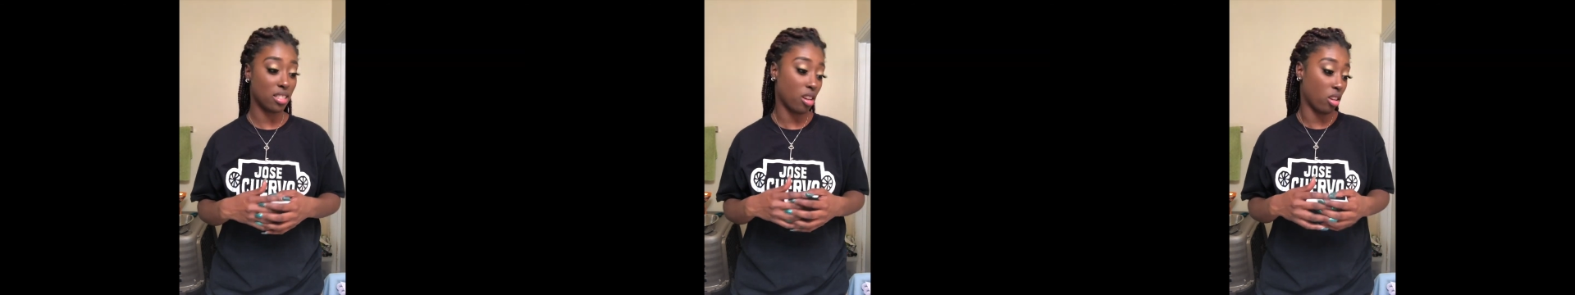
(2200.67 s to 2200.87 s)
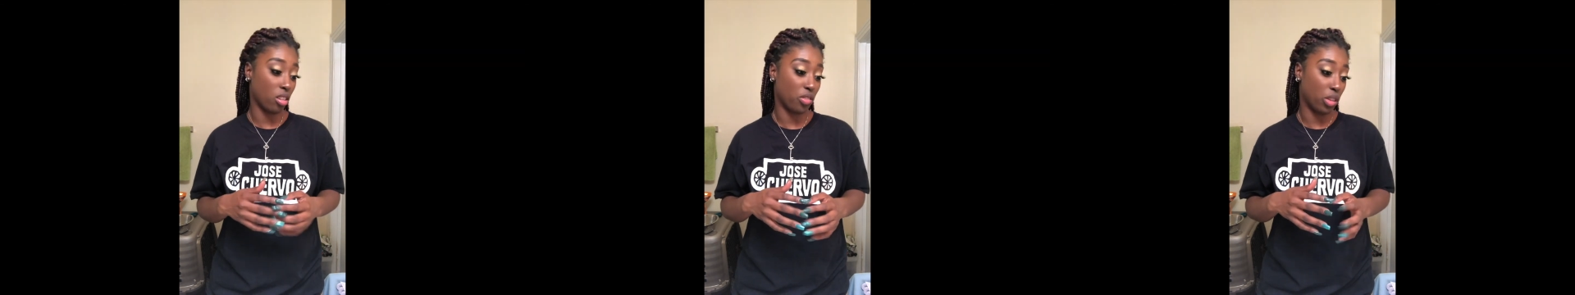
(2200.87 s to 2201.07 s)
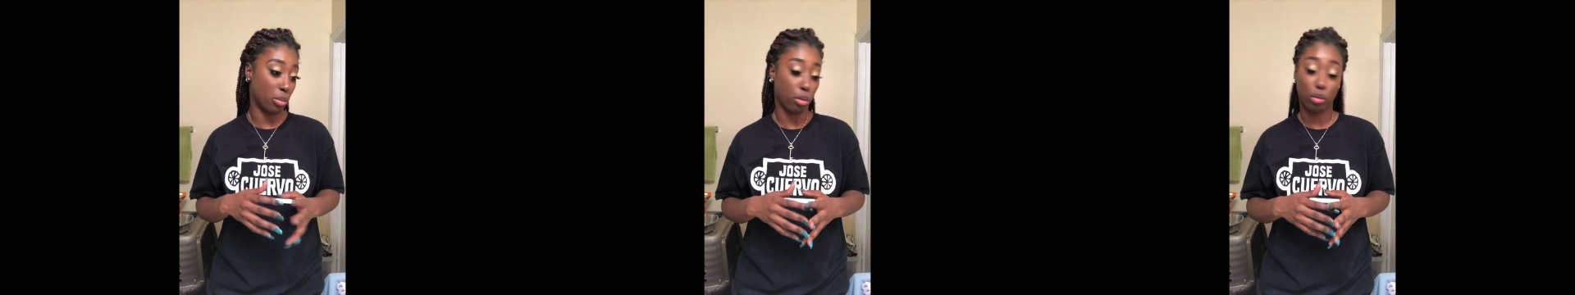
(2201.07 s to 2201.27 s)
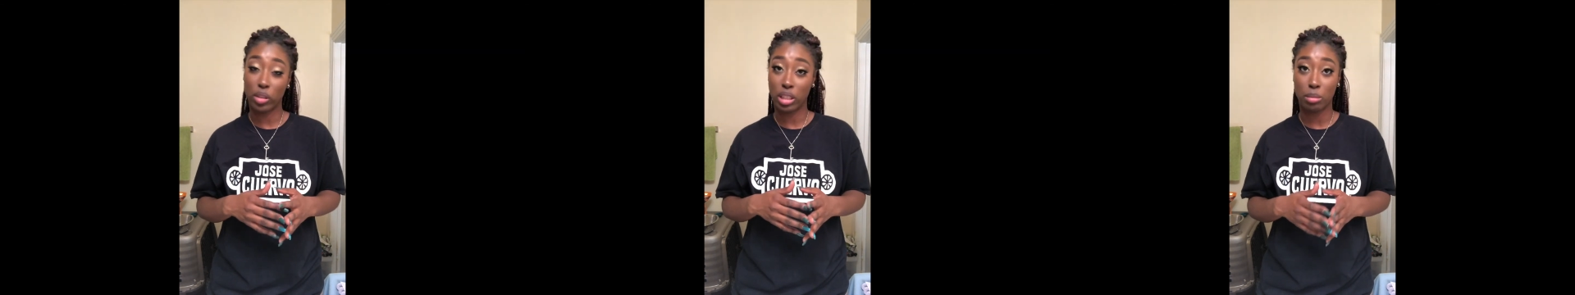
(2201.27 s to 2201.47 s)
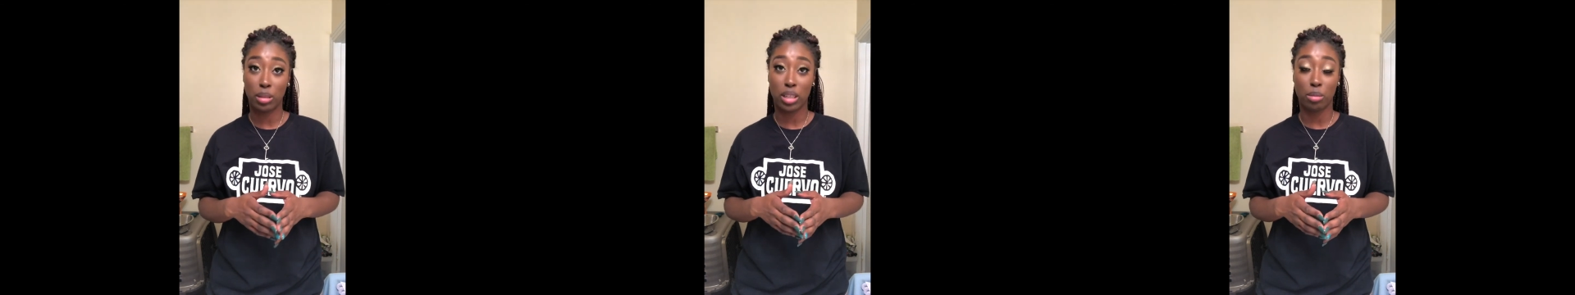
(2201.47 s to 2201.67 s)
All of them are
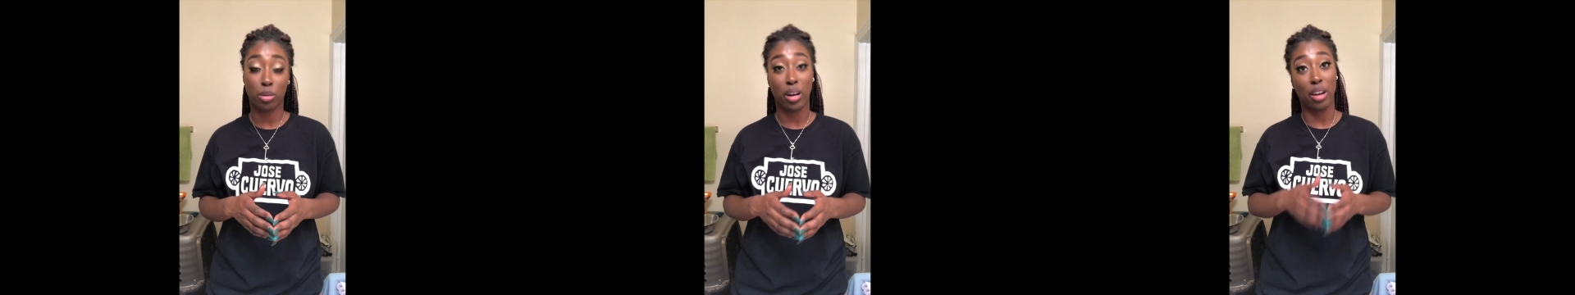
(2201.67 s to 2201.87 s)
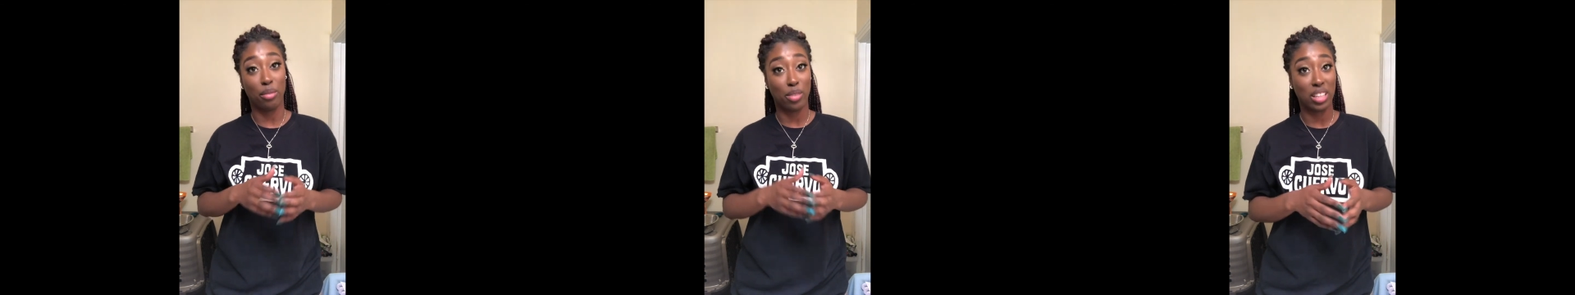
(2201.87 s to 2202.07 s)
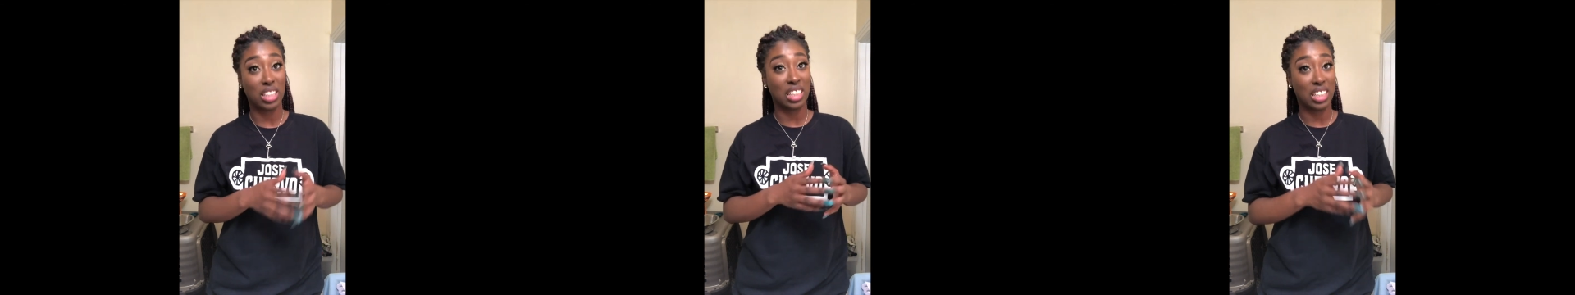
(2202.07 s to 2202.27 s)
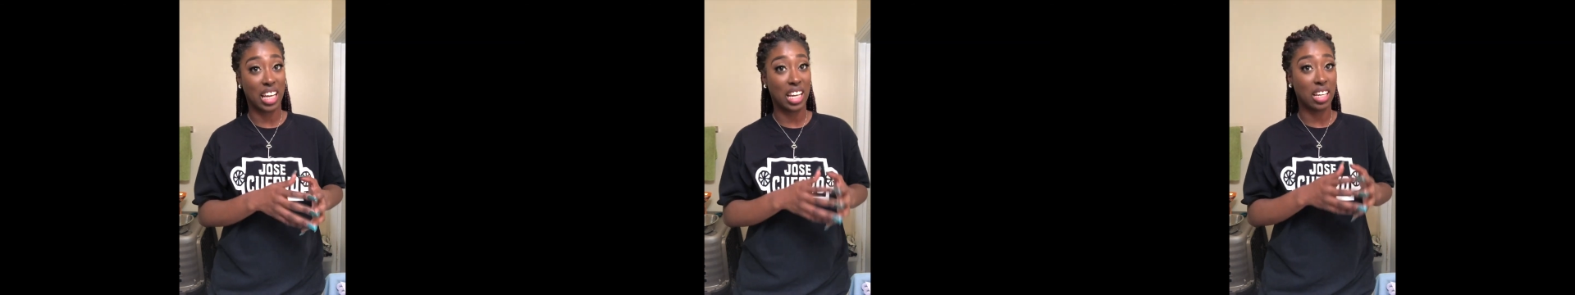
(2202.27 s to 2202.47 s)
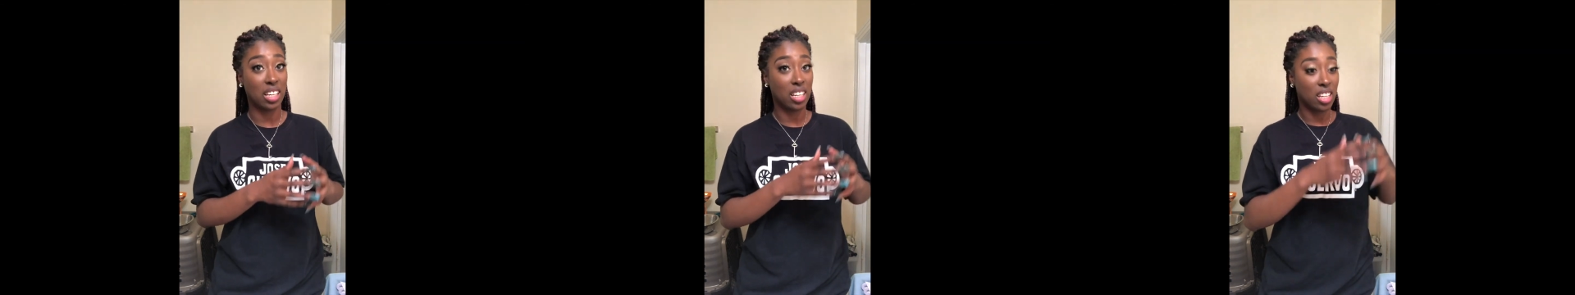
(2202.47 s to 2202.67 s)
really blendable. I really
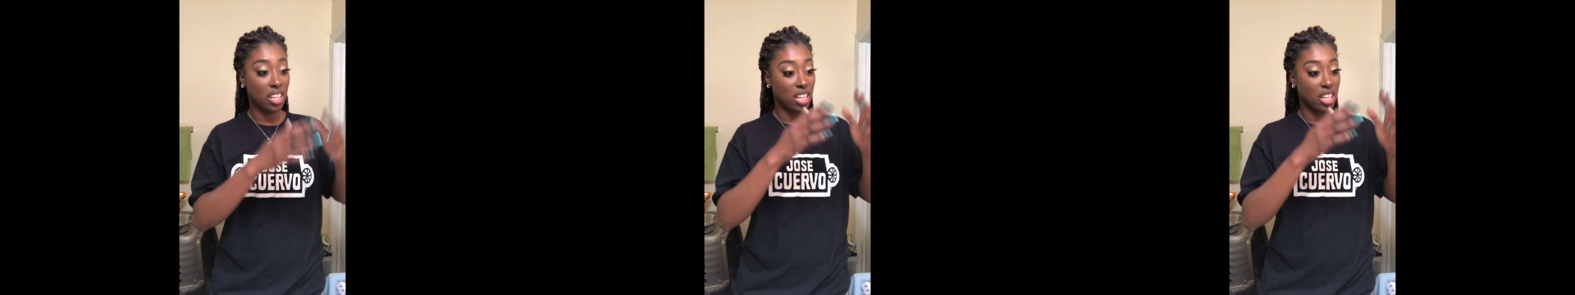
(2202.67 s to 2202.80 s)
like